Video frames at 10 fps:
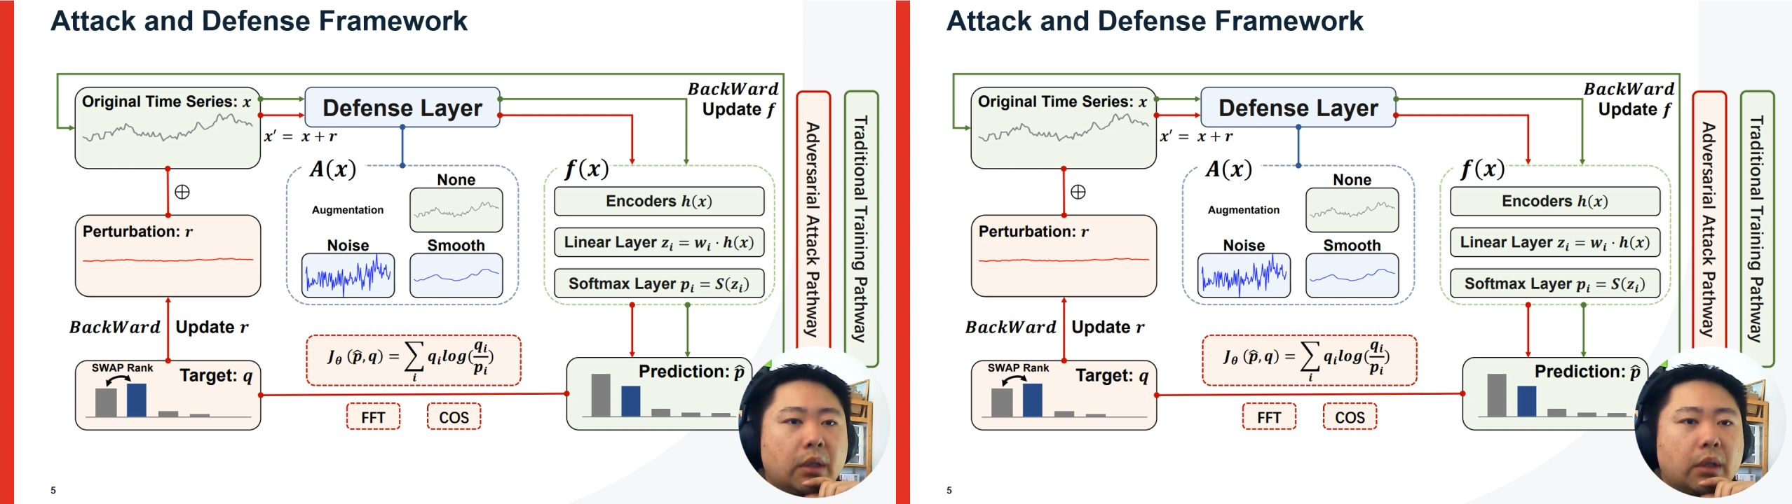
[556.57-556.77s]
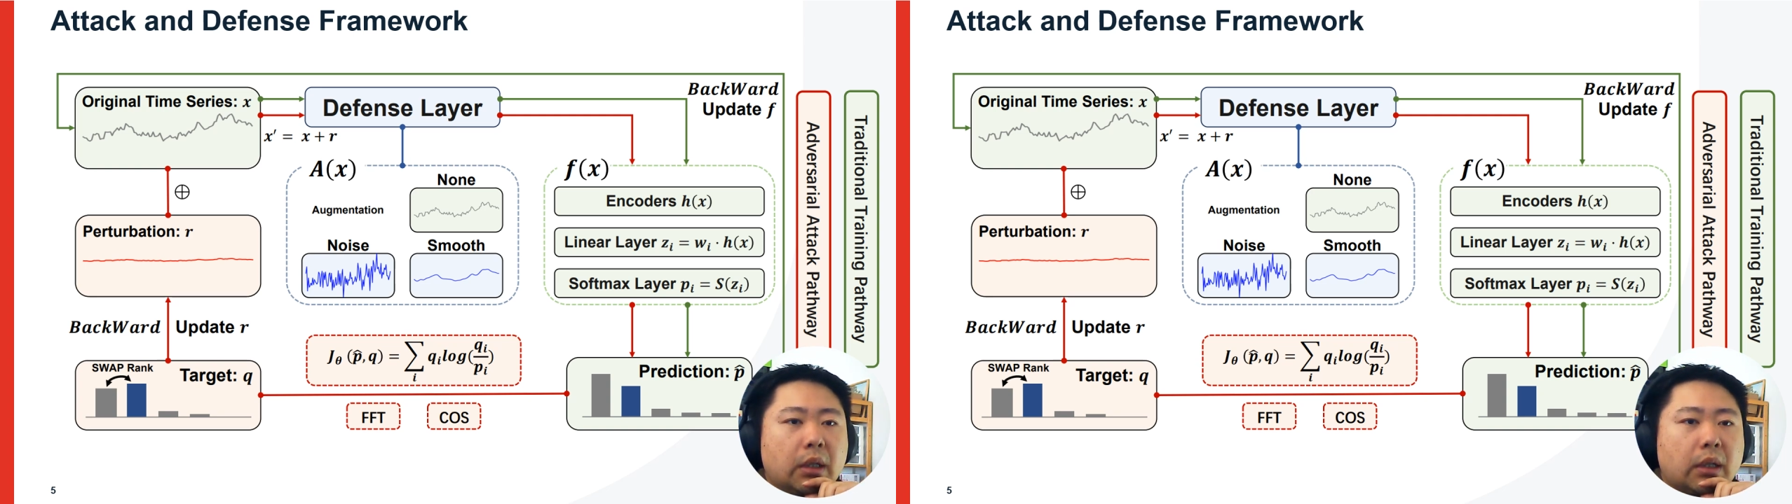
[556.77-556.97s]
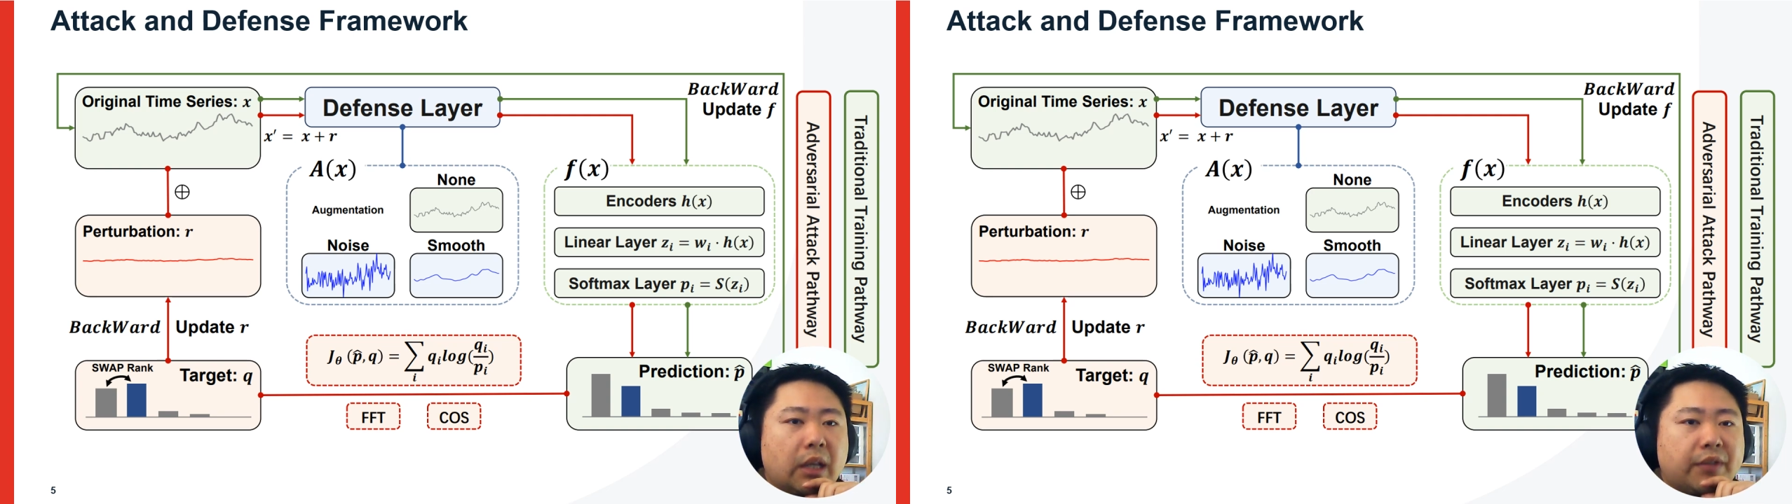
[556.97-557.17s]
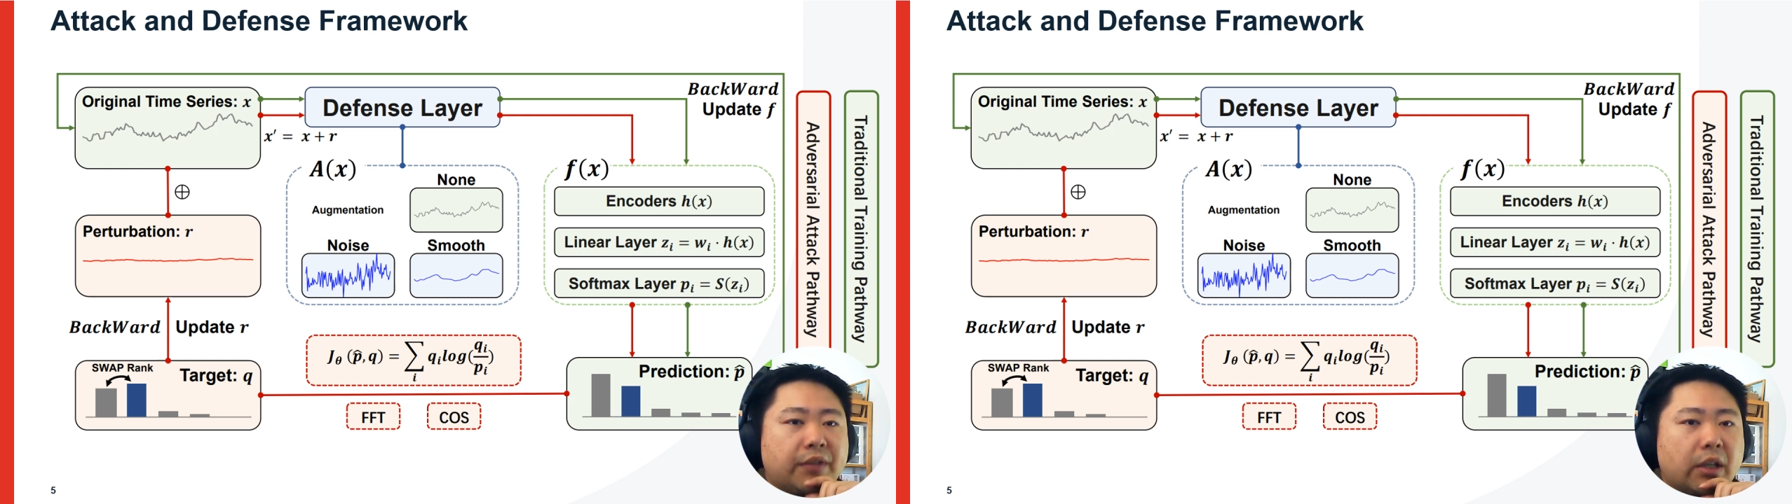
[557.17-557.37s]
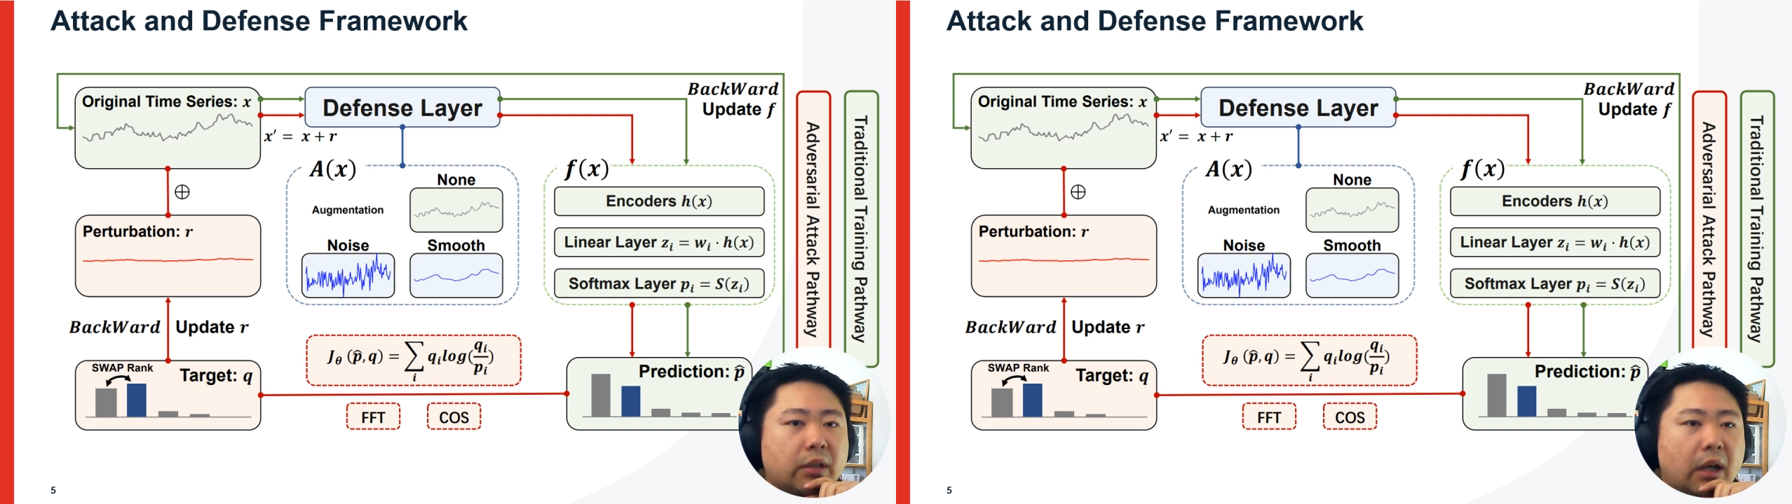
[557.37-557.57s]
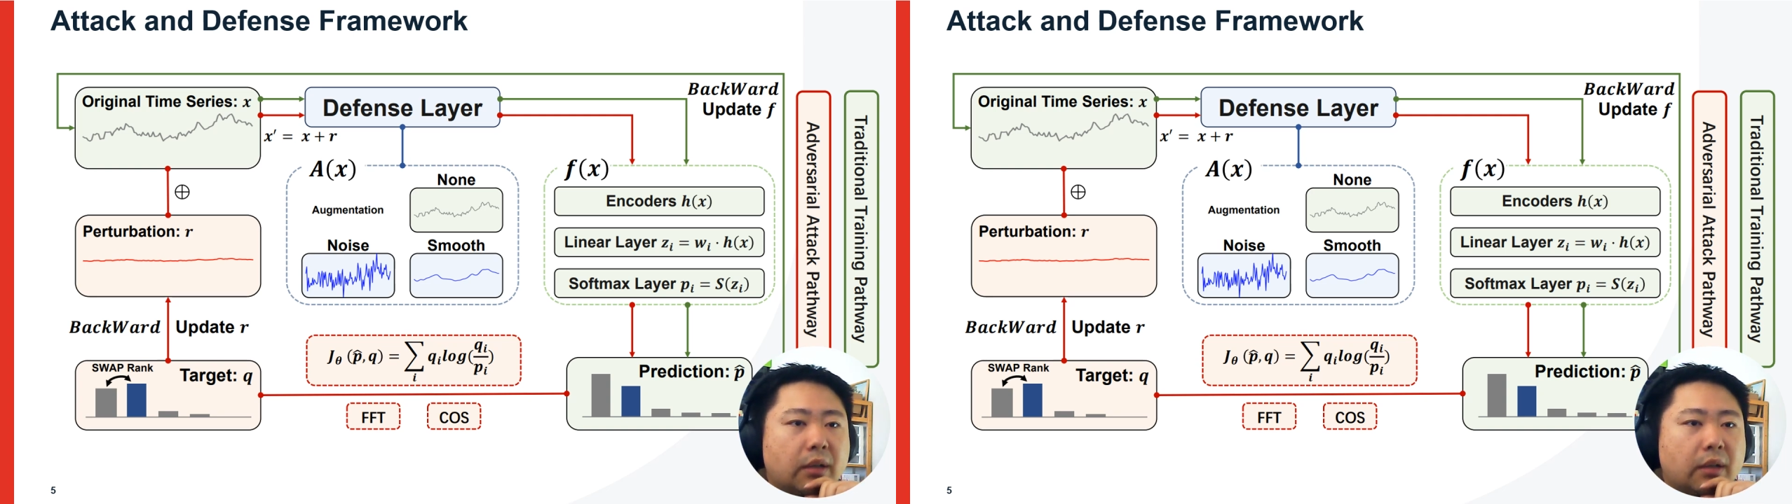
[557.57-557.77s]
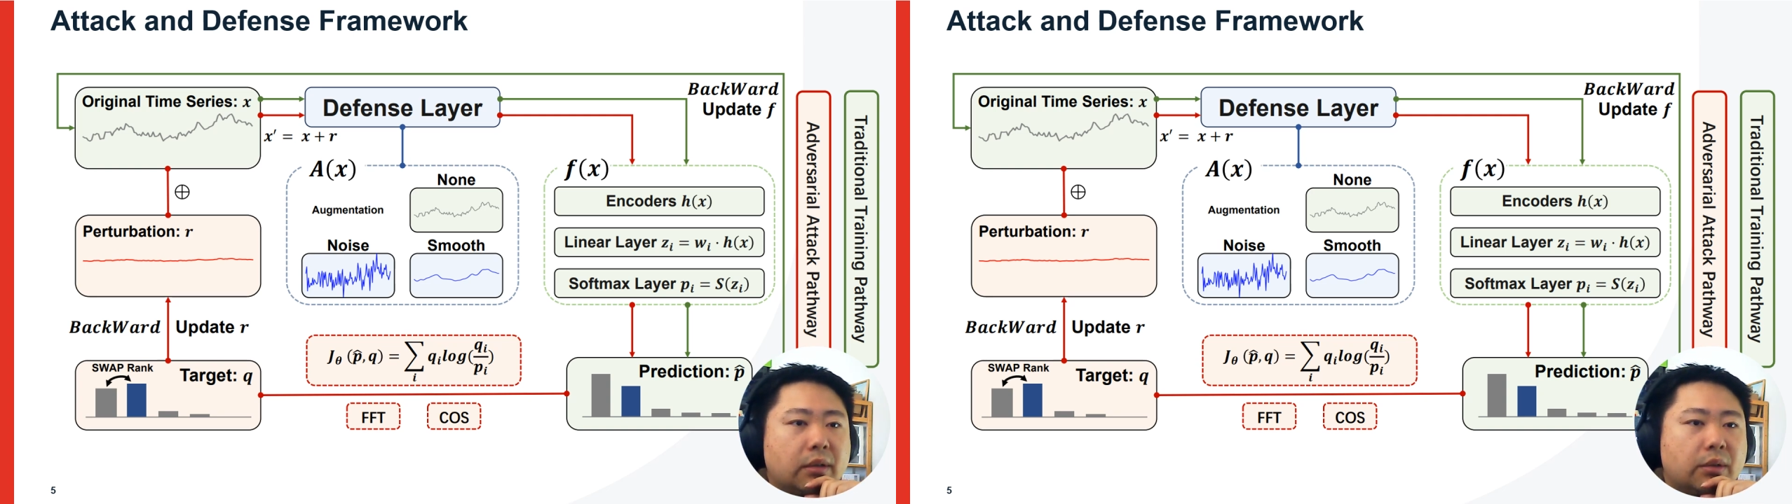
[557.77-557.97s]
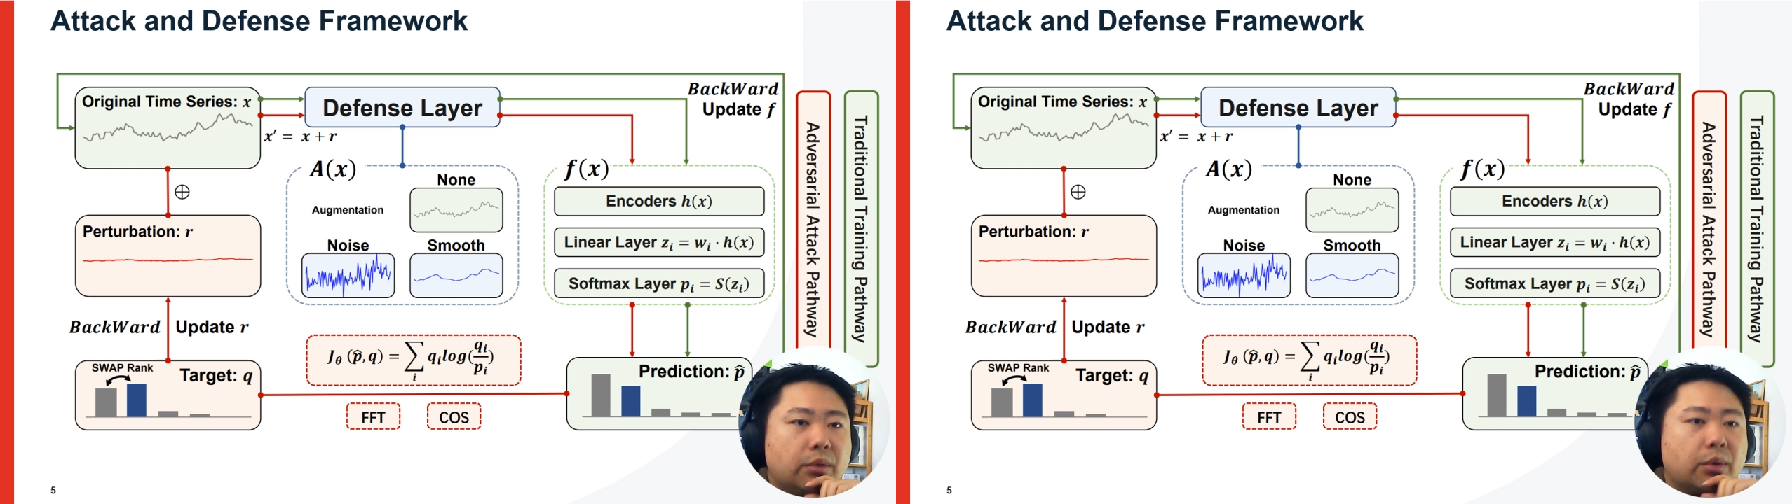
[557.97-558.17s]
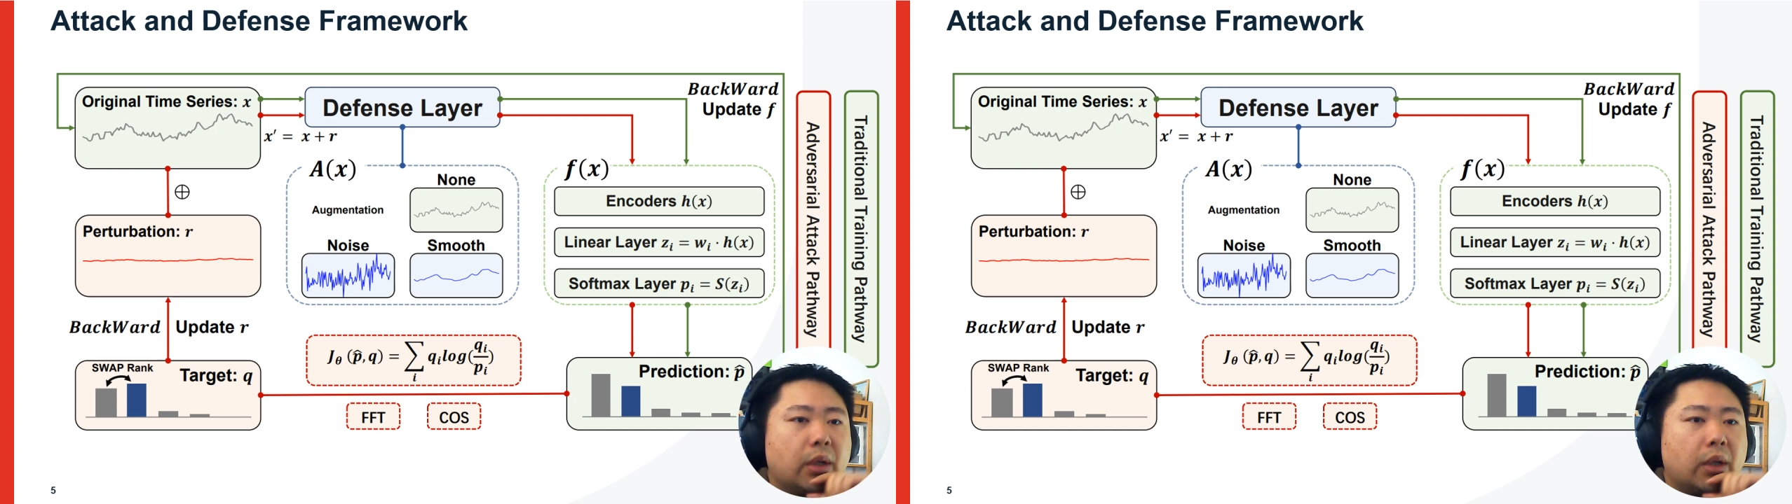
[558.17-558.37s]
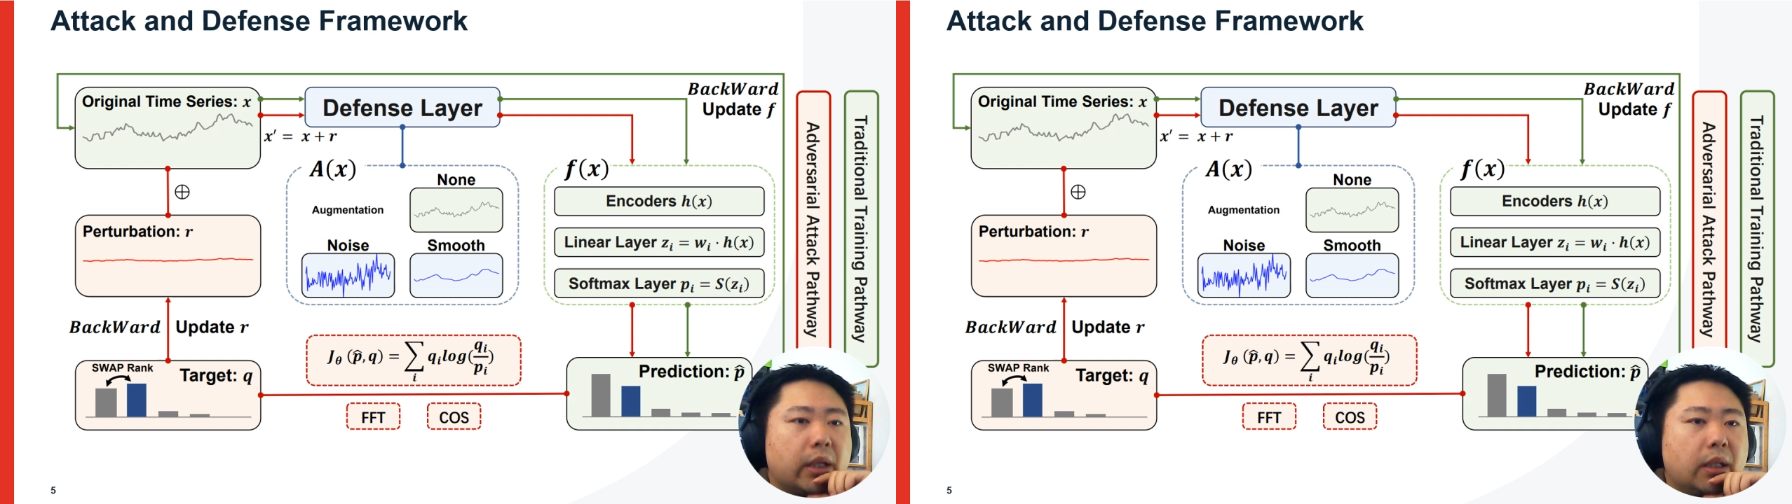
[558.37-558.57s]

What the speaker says: classification task, usually